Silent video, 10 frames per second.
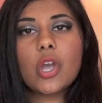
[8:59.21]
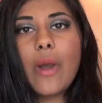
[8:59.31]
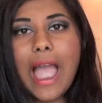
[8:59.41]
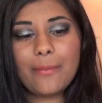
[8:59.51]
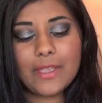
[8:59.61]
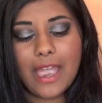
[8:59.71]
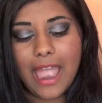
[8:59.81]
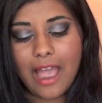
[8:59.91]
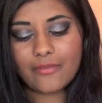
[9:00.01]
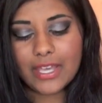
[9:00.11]
so happy I
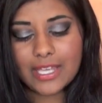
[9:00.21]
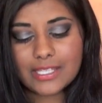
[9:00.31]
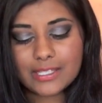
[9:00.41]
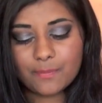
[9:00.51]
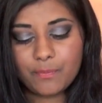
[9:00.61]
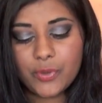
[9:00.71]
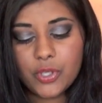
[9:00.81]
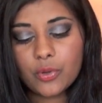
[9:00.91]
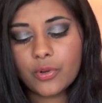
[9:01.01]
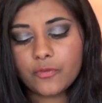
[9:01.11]
have it. It's
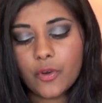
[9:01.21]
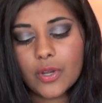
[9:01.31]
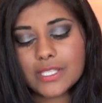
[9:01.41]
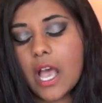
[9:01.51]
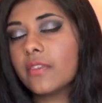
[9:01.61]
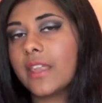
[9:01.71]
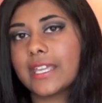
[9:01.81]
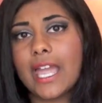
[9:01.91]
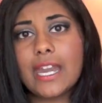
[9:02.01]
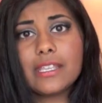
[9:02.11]
beautiful. It's
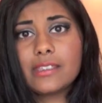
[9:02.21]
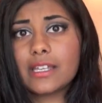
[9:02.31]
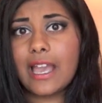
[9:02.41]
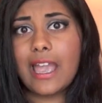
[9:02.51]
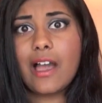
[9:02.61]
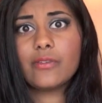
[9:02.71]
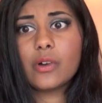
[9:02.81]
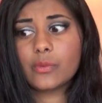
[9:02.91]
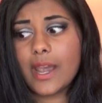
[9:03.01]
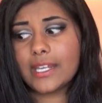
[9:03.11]
unlike anything I have
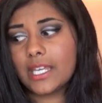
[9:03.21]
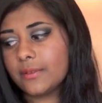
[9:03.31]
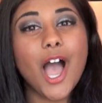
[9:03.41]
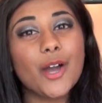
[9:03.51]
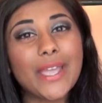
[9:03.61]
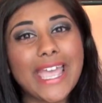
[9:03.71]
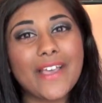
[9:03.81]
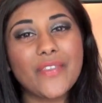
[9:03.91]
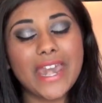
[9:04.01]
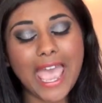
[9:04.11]
already.
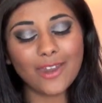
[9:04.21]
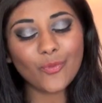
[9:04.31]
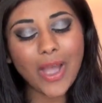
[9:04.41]
Okay, and then N